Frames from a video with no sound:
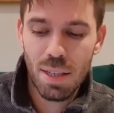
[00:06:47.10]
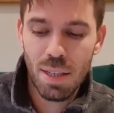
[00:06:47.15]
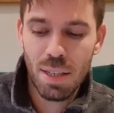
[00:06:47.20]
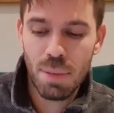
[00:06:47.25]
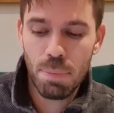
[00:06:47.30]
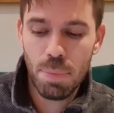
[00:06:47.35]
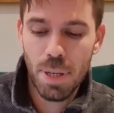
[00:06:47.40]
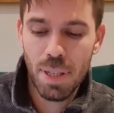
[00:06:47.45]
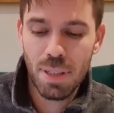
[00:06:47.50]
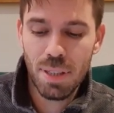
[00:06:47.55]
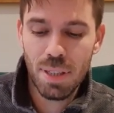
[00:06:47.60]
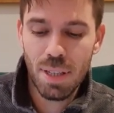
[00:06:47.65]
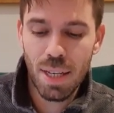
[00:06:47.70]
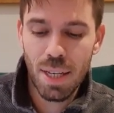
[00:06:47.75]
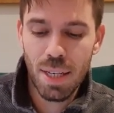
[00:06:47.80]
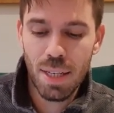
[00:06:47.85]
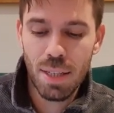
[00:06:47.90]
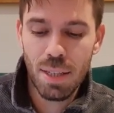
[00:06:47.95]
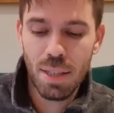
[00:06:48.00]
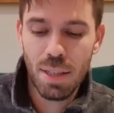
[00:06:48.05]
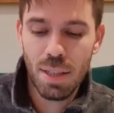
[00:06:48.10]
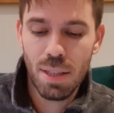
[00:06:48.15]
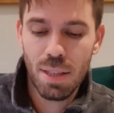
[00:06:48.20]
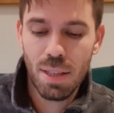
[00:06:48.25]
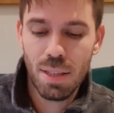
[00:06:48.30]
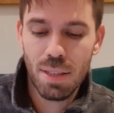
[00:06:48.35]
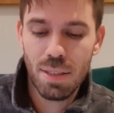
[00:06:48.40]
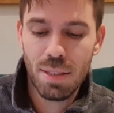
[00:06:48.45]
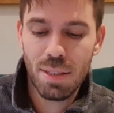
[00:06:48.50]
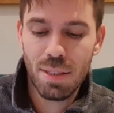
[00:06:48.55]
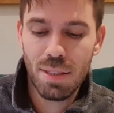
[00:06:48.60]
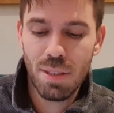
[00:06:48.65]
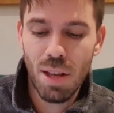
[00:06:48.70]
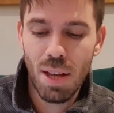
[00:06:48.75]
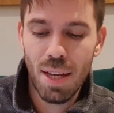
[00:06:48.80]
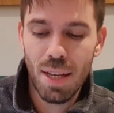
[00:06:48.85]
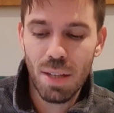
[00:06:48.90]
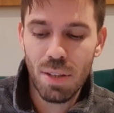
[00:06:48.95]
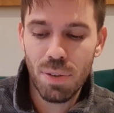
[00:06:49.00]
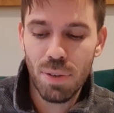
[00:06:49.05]
an opinionated
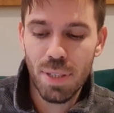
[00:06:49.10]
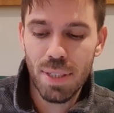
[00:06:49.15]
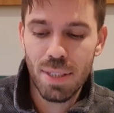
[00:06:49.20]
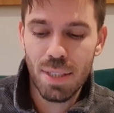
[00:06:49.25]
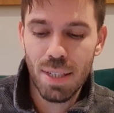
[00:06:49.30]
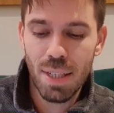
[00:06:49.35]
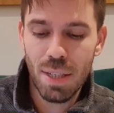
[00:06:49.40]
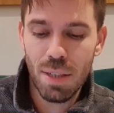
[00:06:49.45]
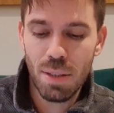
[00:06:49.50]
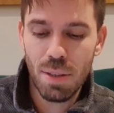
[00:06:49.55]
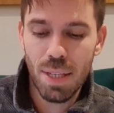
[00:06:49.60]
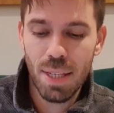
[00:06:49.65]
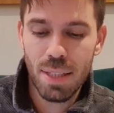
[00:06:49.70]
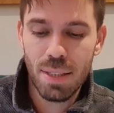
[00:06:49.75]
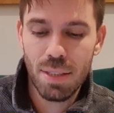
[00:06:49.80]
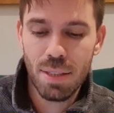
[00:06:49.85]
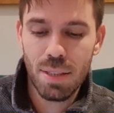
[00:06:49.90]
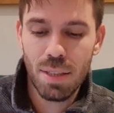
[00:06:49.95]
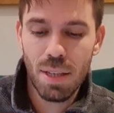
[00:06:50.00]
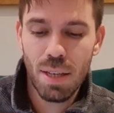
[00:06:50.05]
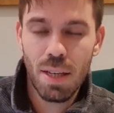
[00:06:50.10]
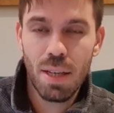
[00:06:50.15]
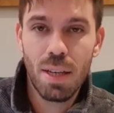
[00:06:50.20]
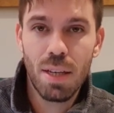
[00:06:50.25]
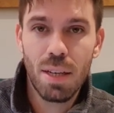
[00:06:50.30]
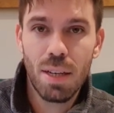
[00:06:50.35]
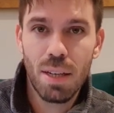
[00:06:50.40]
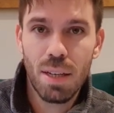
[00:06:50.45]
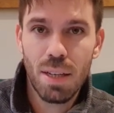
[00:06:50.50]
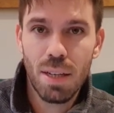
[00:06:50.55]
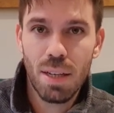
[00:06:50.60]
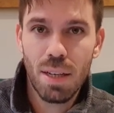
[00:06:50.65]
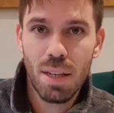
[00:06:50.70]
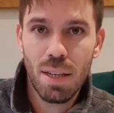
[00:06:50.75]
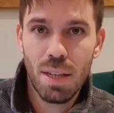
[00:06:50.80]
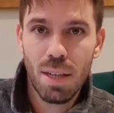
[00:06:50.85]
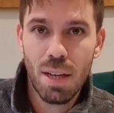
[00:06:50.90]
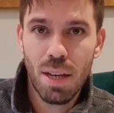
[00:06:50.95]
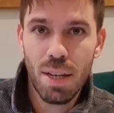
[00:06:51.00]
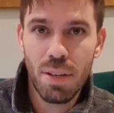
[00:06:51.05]
style, isn't it? This
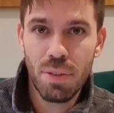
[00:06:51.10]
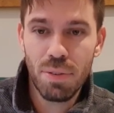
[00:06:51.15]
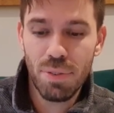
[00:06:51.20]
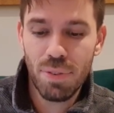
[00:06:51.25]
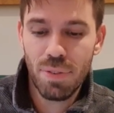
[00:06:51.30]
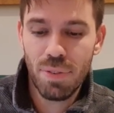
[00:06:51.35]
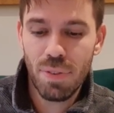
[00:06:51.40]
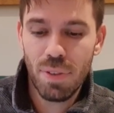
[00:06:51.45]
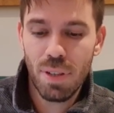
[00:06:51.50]
kind of